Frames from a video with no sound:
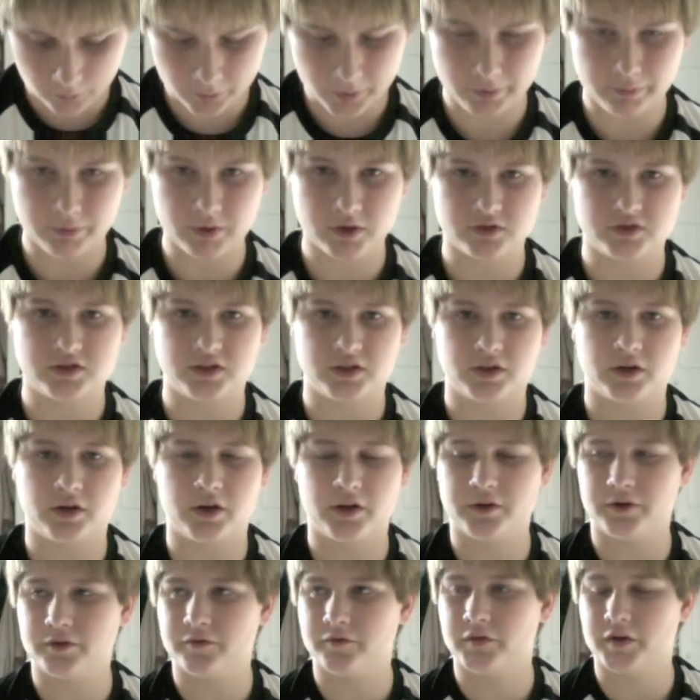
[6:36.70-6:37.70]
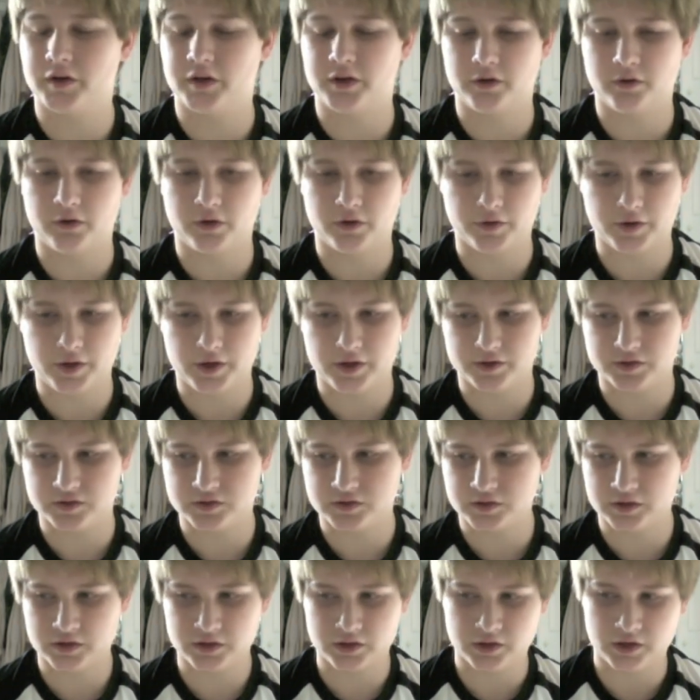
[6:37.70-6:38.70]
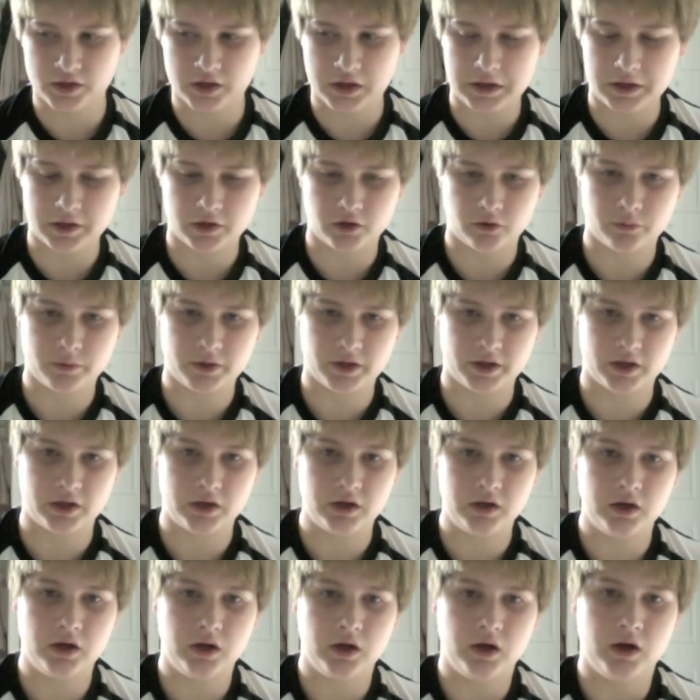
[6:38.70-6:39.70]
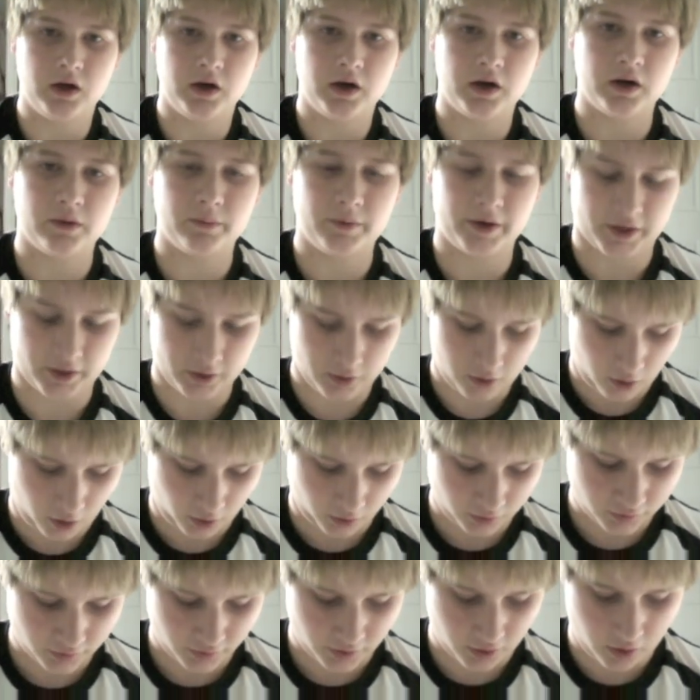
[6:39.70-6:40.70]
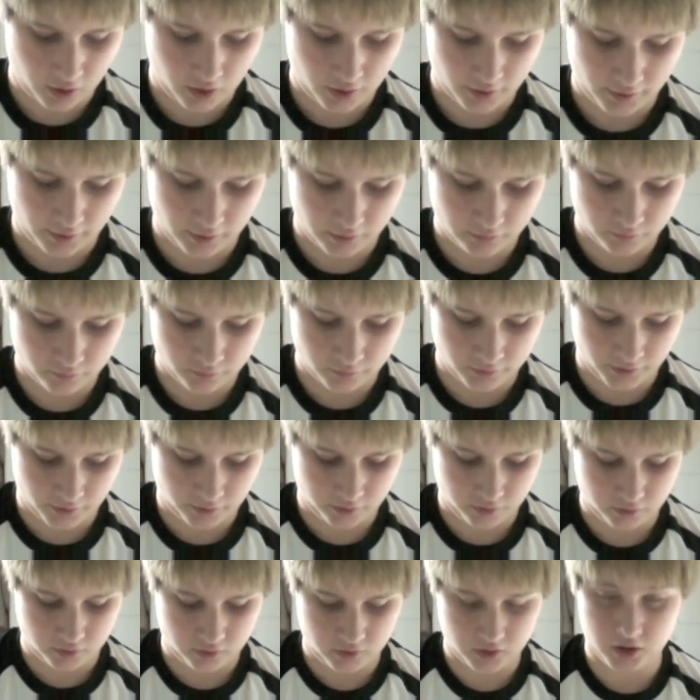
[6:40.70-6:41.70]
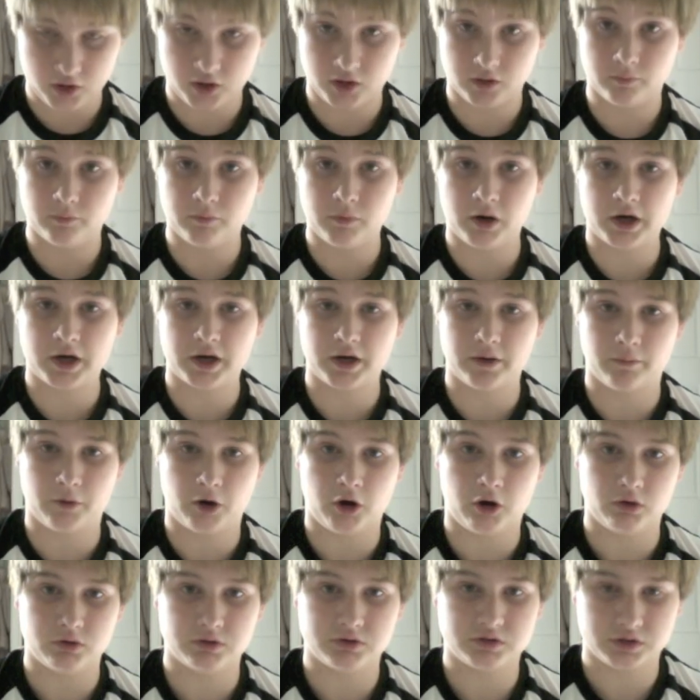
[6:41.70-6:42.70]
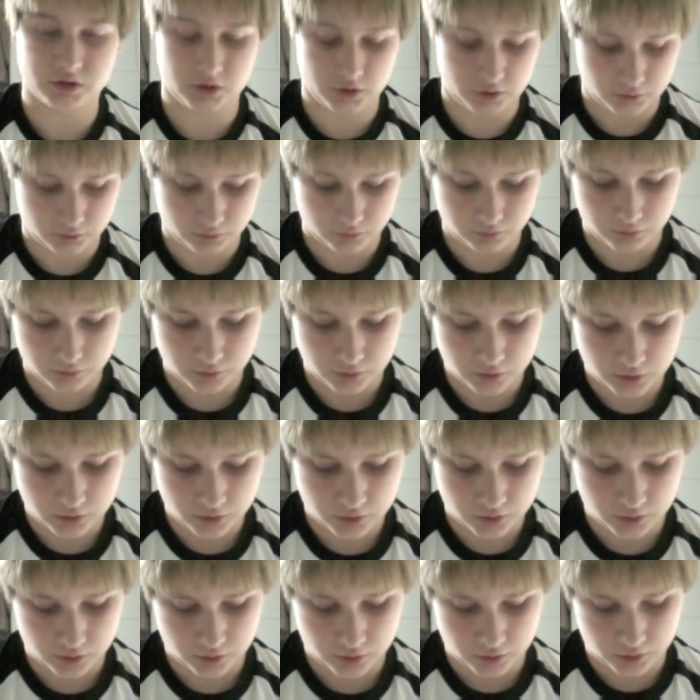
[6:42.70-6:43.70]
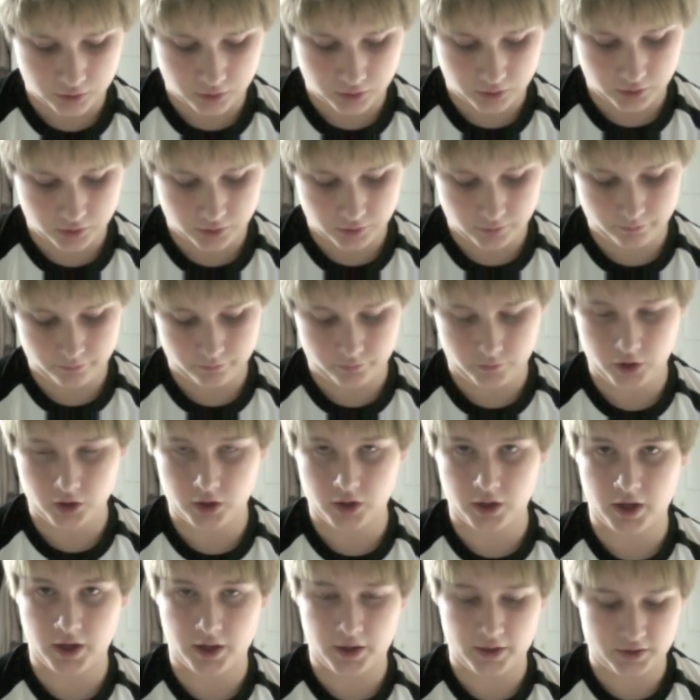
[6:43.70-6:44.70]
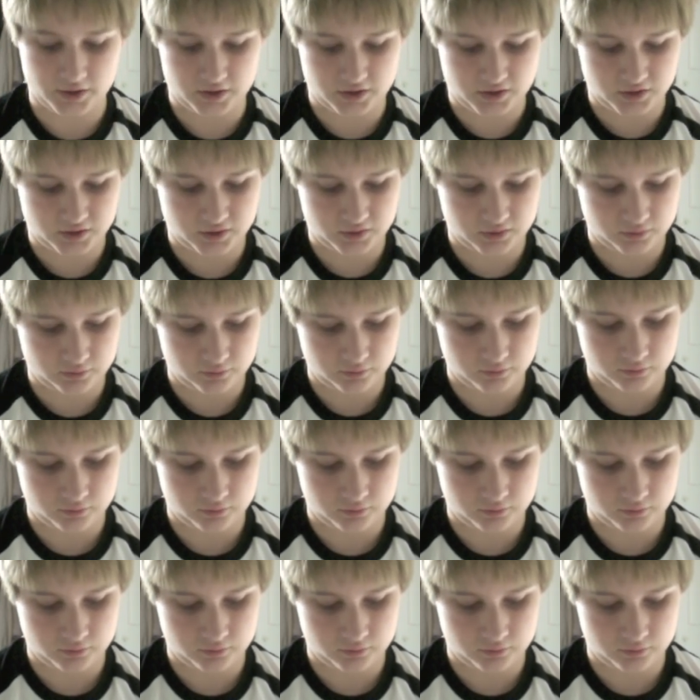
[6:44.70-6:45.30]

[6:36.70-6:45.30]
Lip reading: be posting another video on this. It'll be how to make an octagon with the bucky balls. So you guys,